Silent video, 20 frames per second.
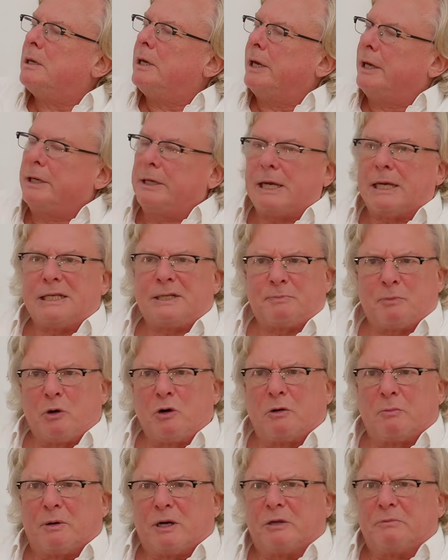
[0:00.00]
and I
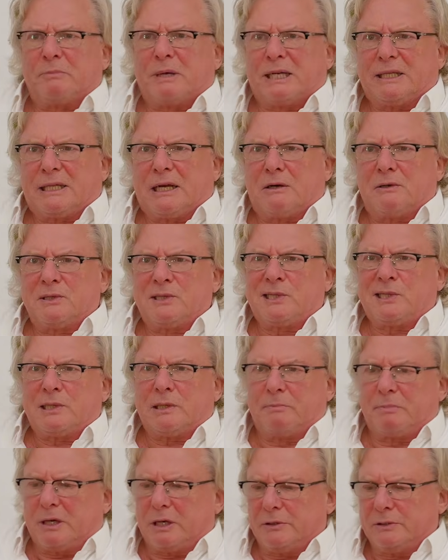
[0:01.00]
spoke about my doubts
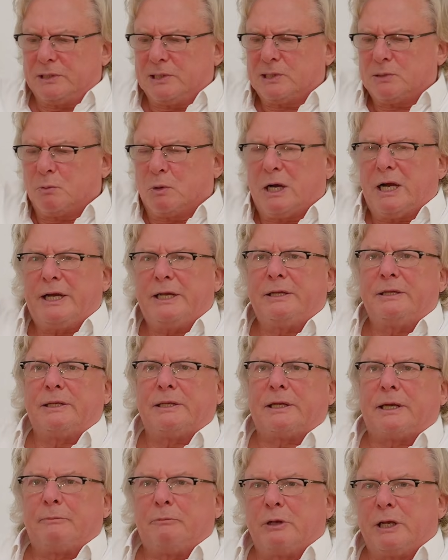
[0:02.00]
about this wine
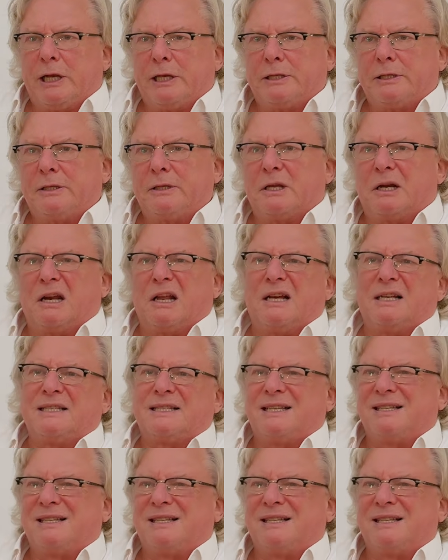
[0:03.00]
that we had in the glass.